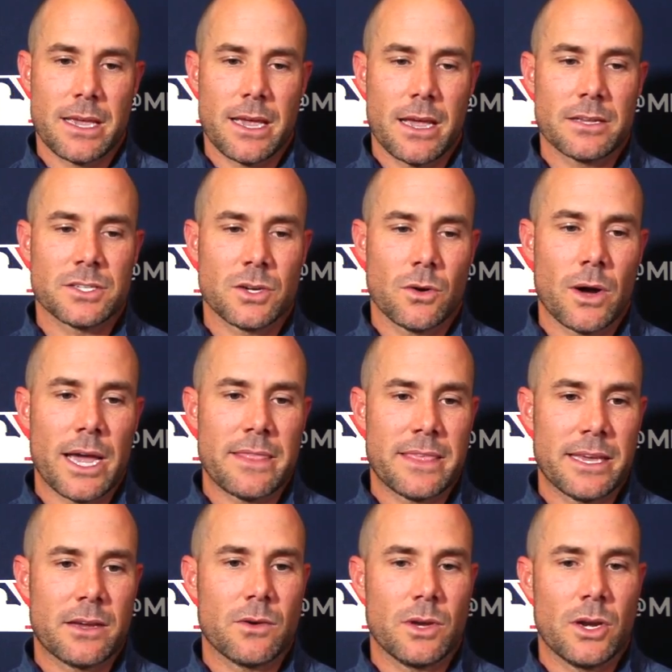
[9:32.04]
So I
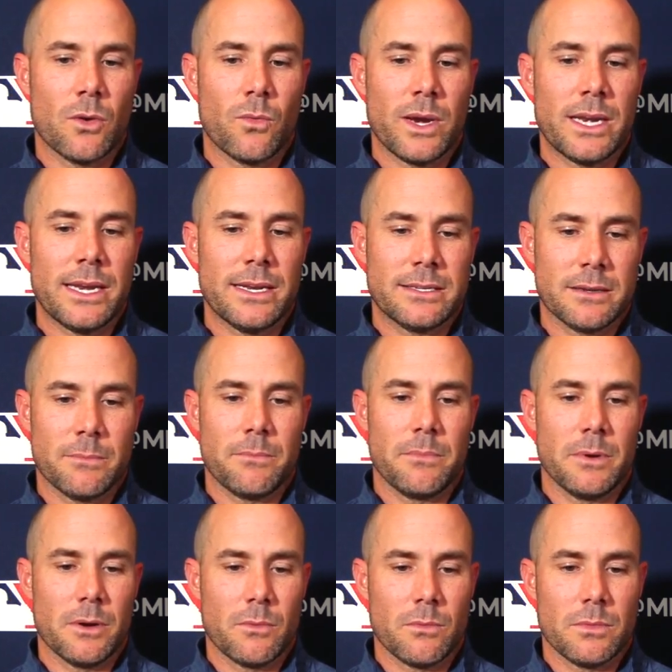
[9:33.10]
think, you know, we need to
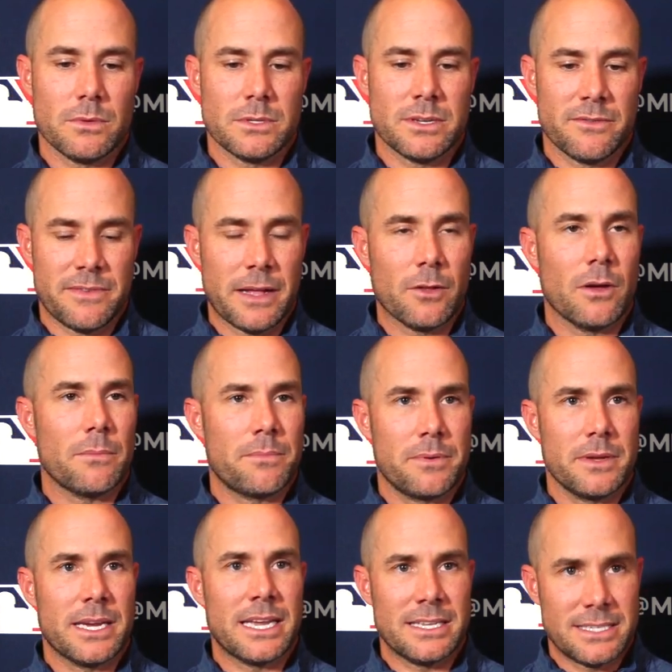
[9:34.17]

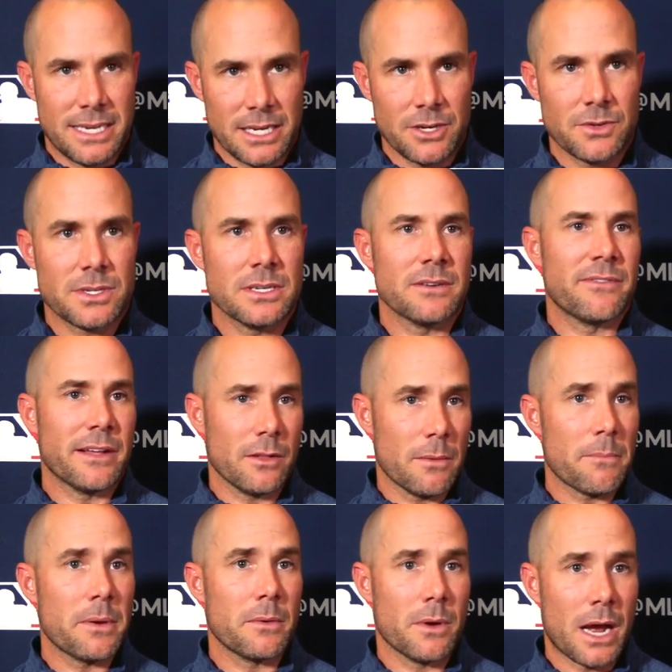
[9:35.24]
continue to
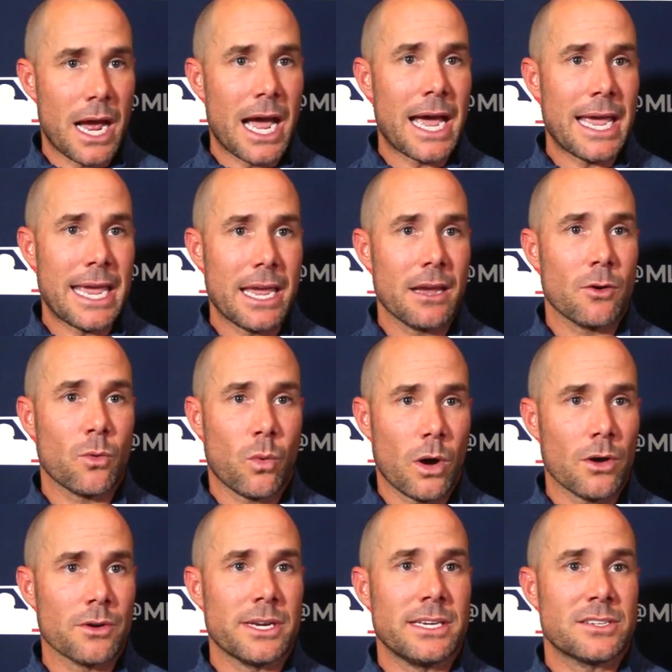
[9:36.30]
develop high
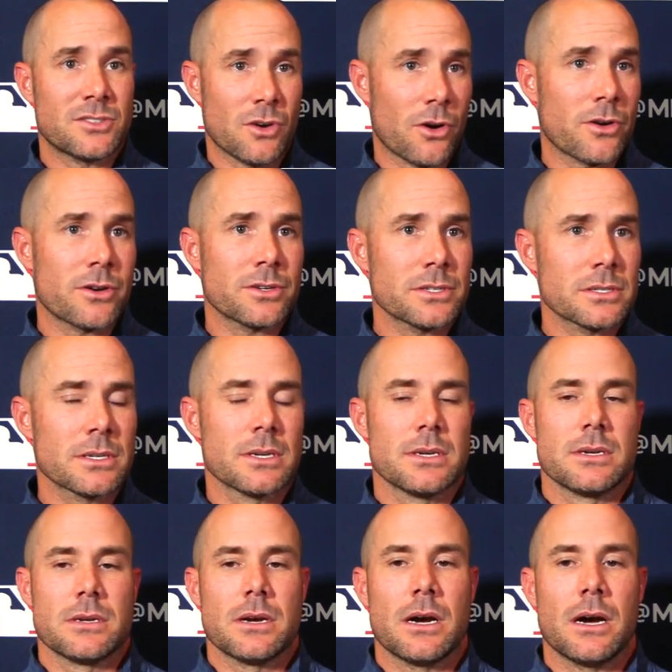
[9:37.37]
quality starters.
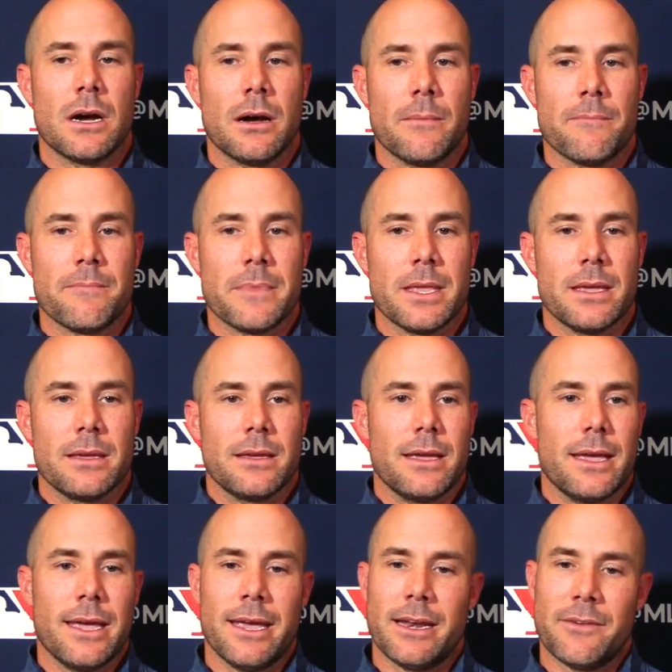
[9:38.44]
And
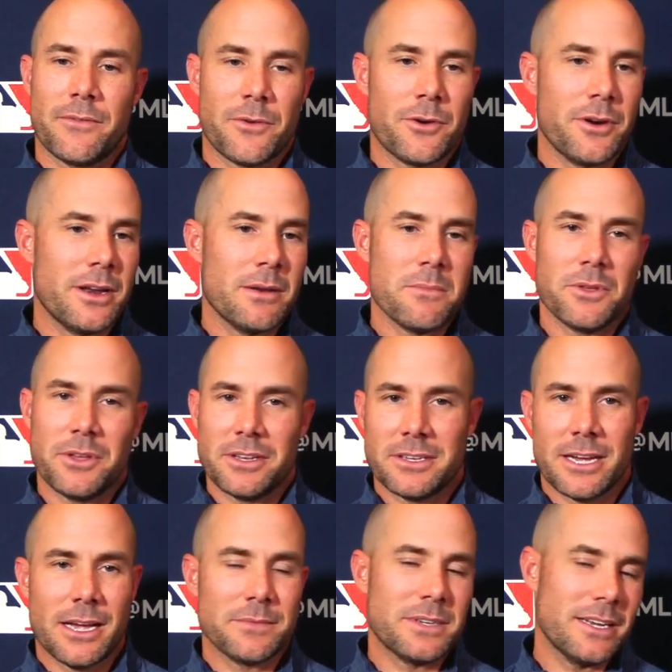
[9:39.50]
I've heard it a million times.